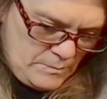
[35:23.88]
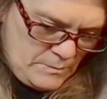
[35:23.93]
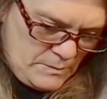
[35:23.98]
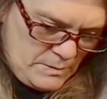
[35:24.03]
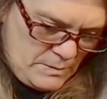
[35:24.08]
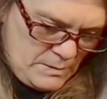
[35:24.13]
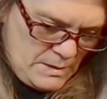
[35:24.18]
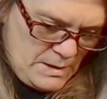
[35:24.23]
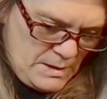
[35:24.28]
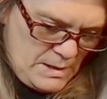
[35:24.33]

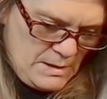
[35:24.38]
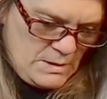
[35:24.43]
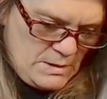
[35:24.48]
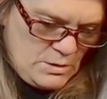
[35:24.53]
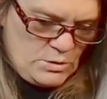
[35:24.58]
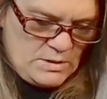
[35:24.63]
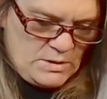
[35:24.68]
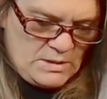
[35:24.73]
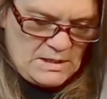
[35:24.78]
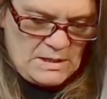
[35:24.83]
Okay,
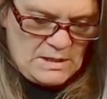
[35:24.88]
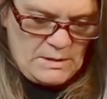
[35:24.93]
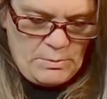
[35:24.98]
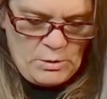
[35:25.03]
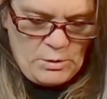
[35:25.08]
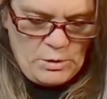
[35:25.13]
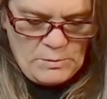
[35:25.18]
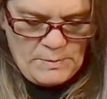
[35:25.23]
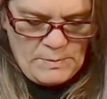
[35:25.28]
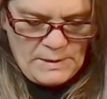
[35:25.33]
just stick the
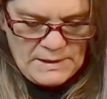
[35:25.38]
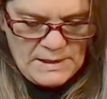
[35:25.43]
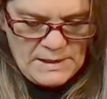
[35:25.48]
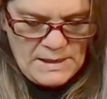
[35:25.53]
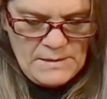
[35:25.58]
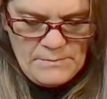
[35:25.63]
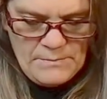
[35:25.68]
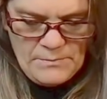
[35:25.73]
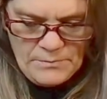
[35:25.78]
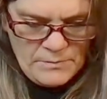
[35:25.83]
bird back
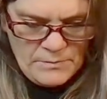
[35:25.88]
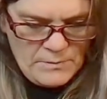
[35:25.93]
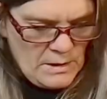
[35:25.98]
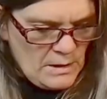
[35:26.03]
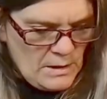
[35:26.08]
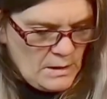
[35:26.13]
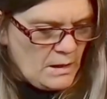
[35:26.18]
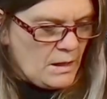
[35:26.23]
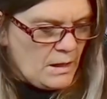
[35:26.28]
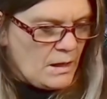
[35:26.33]
in.
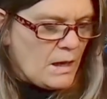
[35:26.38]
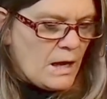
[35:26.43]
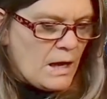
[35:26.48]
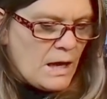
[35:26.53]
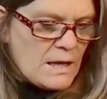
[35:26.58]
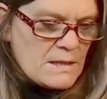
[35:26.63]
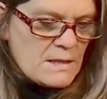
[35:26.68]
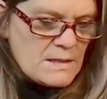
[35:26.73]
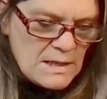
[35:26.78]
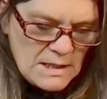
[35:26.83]

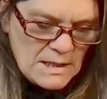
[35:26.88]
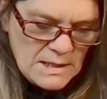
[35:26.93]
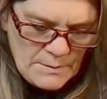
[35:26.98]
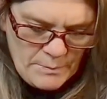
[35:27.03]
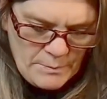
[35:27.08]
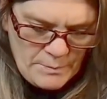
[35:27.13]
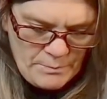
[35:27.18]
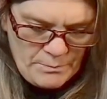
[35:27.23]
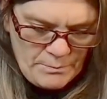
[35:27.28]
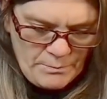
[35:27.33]
And
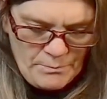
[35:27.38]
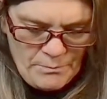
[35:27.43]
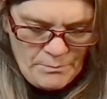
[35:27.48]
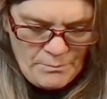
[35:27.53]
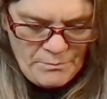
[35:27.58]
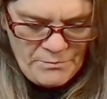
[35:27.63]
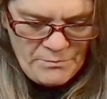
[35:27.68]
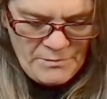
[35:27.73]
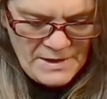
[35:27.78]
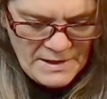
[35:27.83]
I
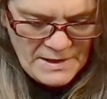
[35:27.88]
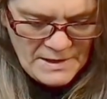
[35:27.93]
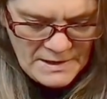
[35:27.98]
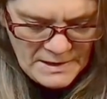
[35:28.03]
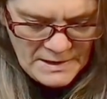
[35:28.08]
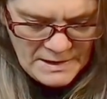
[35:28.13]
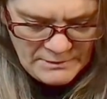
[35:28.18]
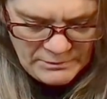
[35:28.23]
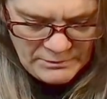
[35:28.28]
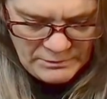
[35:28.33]

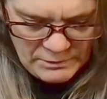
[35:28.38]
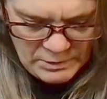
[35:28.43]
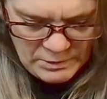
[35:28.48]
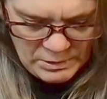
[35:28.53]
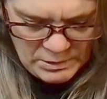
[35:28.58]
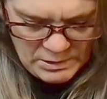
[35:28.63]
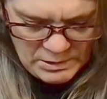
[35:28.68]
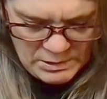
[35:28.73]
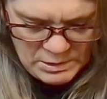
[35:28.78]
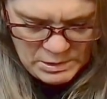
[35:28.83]
think I've
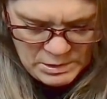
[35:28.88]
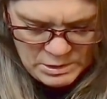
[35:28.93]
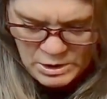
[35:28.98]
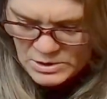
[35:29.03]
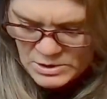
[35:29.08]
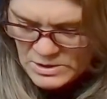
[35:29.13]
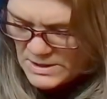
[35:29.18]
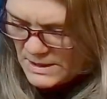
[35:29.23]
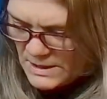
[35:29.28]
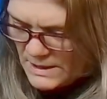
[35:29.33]

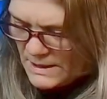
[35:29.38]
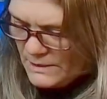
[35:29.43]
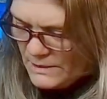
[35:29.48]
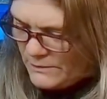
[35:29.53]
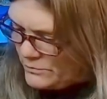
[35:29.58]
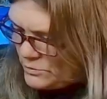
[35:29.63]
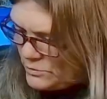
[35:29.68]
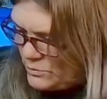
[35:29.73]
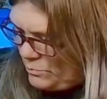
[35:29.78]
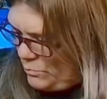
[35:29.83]
lost a
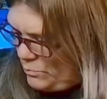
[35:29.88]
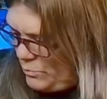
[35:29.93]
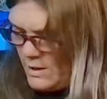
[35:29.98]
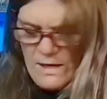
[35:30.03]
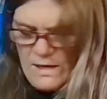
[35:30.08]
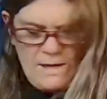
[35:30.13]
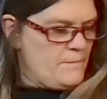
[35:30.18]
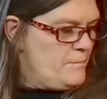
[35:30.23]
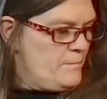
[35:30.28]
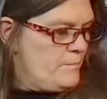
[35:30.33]
leaf
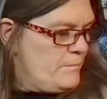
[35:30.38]
somewhere.